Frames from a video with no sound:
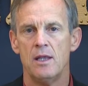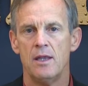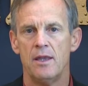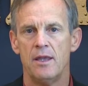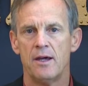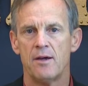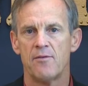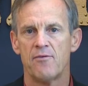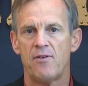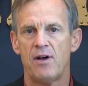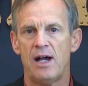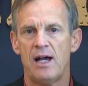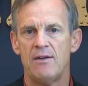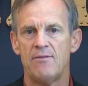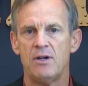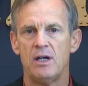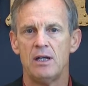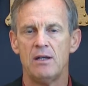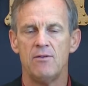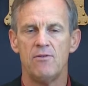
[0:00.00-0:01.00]
they're
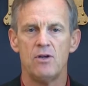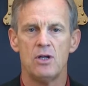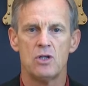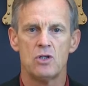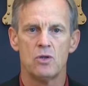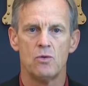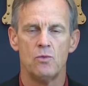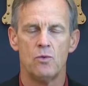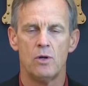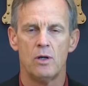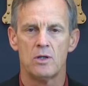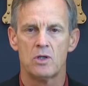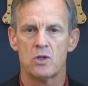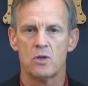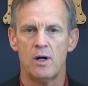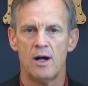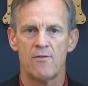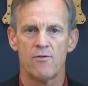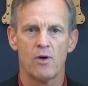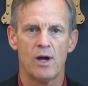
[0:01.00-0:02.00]
5A Division I.
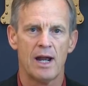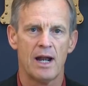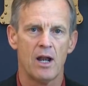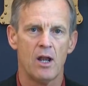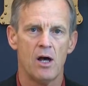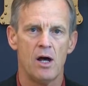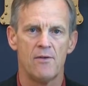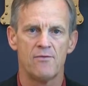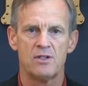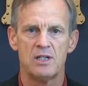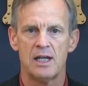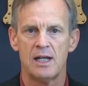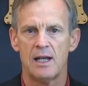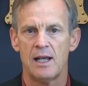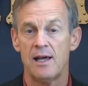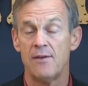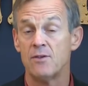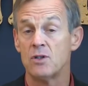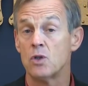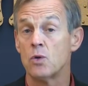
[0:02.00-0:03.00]
So I've rattled off 10,
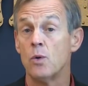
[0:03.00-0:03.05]
11,